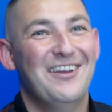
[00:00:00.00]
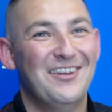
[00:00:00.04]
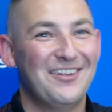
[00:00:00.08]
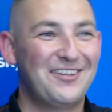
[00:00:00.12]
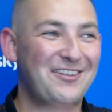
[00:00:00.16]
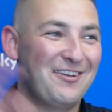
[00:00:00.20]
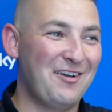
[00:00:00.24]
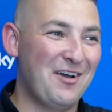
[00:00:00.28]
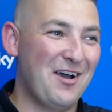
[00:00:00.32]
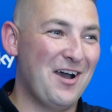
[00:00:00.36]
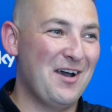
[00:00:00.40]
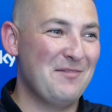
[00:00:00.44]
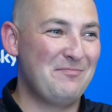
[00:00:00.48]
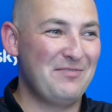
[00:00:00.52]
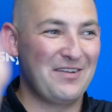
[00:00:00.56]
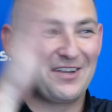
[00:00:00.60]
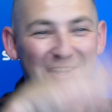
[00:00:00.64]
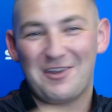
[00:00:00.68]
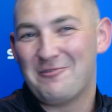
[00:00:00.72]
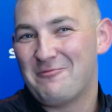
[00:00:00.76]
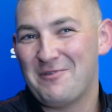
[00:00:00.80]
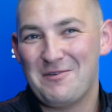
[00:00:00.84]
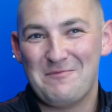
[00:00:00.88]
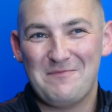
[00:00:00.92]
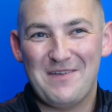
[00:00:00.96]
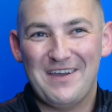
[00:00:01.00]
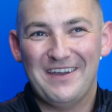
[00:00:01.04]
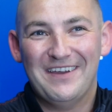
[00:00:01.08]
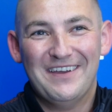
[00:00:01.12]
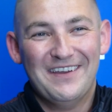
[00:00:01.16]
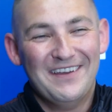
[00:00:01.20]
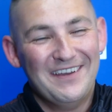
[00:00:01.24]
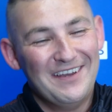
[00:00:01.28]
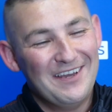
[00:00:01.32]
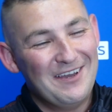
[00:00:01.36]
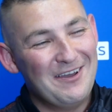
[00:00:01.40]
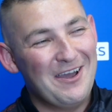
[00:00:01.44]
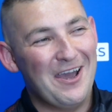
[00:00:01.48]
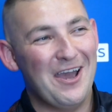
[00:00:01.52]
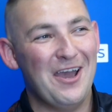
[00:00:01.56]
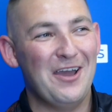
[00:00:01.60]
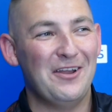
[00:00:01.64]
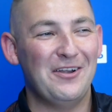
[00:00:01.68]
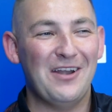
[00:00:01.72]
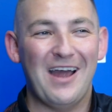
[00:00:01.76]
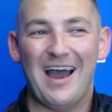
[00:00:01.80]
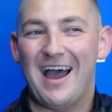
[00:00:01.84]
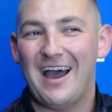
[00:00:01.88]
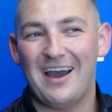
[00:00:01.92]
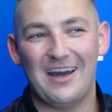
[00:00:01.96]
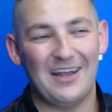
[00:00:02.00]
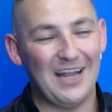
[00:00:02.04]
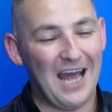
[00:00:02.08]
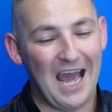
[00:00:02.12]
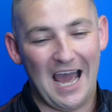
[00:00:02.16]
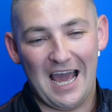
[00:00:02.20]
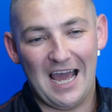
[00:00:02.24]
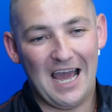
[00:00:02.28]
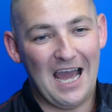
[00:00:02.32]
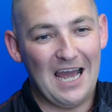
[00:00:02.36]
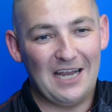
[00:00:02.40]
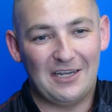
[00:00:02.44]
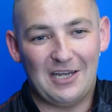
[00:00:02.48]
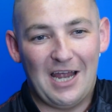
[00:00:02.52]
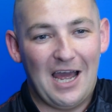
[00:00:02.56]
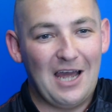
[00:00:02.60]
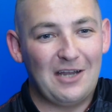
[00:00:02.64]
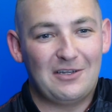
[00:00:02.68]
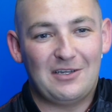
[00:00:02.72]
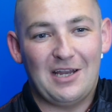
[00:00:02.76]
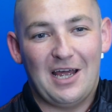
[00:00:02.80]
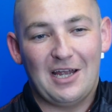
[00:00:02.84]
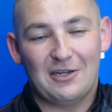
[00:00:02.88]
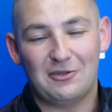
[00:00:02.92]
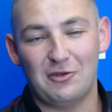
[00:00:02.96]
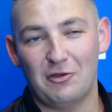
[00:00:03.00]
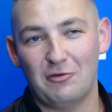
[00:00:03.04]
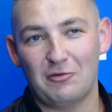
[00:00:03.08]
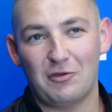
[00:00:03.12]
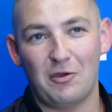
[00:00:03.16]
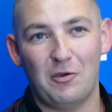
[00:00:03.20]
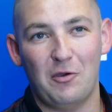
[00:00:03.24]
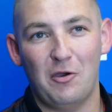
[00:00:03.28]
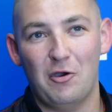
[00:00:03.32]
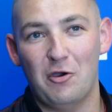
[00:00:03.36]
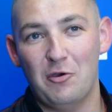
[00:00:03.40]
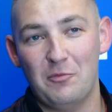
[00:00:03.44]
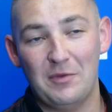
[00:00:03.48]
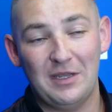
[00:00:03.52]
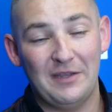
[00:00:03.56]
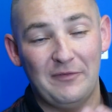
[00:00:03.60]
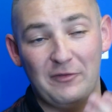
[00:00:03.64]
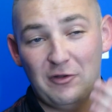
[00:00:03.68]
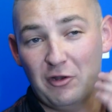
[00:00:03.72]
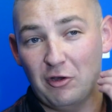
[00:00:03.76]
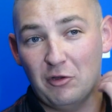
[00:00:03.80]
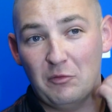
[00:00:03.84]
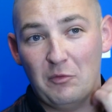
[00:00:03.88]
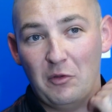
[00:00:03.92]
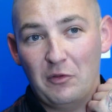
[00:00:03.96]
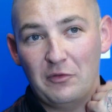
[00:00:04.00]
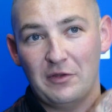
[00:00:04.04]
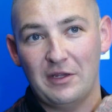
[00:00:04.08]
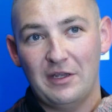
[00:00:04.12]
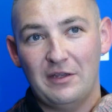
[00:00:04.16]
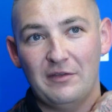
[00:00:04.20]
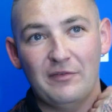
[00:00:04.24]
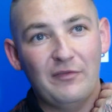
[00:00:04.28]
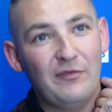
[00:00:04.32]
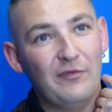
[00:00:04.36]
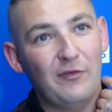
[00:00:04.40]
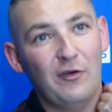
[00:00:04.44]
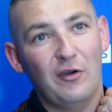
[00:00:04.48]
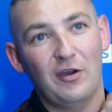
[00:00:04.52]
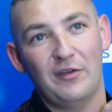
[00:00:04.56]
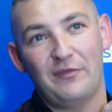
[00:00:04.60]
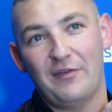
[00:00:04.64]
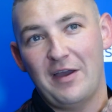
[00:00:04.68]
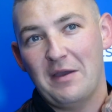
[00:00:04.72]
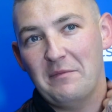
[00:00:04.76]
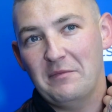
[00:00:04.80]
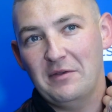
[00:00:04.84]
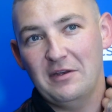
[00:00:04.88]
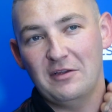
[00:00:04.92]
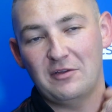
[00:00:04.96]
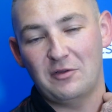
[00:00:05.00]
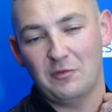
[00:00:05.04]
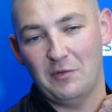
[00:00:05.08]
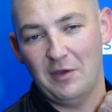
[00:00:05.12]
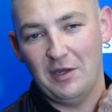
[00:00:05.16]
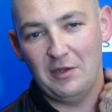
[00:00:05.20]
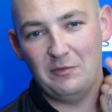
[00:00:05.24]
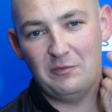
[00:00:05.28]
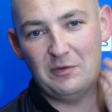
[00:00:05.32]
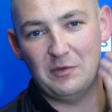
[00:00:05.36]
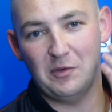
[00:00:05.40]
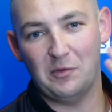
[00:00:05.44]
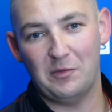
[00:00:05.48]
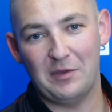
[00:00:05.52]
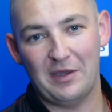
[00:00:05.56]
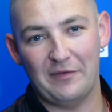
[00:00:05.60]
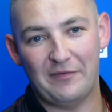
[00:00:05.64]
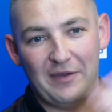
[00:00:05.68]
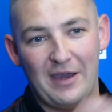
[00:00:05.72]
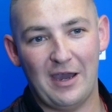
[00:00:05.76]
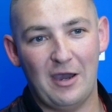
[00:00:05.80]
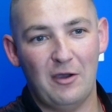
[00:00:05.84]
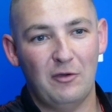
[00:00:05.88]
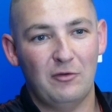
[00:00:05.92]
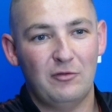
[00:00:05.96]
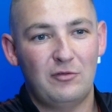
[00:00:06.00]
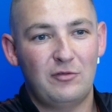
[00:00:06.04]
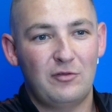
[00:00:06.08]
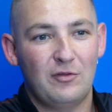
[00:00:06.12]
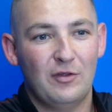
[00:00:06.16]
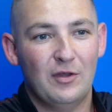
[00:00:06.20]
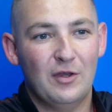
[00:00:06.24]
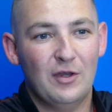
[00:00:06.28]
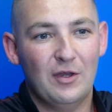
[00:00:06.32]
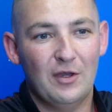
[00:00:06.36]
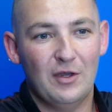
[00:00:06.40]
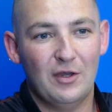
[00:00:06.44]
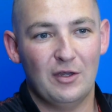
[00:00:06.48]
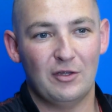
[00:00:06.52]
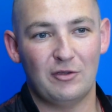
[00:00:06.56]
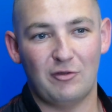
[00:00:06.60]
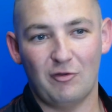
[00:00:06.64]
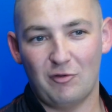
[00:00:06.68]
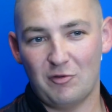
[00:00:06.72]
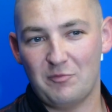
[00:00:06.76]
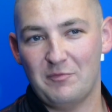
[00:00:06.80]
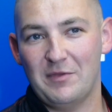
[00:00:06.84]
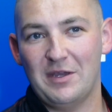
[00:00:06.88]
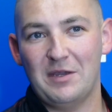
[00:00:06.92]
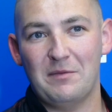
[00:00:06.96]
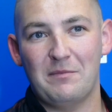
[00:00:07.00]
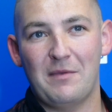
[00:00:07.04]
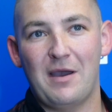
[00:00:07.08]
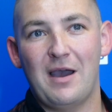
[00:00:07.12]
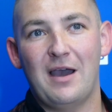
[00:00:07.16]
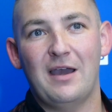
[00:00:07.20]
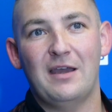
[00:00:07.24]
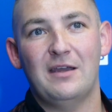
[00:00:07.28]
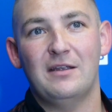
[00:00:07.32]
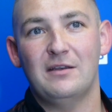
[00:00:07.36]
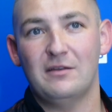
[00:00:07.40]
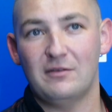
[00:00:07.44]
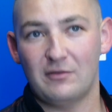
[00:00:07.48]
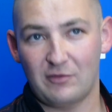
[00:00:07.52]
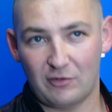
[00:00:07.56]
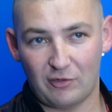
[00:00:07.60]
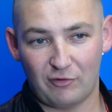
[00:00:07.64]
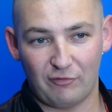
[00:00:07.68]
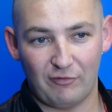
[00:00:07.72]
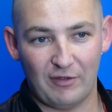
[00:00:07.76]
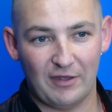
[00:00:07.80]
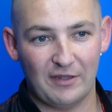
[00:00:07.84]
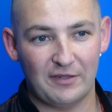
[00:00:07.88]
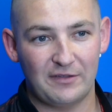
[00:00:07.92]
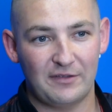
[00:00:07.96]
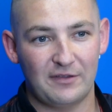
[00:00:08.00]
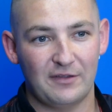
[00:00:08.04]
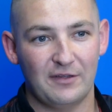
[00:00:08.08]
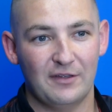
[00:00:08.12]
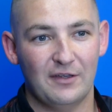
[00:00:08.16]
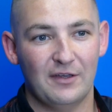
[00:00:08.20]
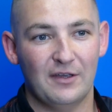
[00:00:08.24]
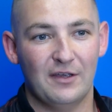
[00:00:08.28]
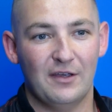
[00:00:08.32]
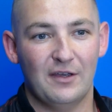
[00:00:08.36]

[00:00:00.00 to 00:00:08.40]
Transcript: So I bring with me. I don't go home, even though I'm only 45 minutes away. We have a house, so it's me, Martin, Chris.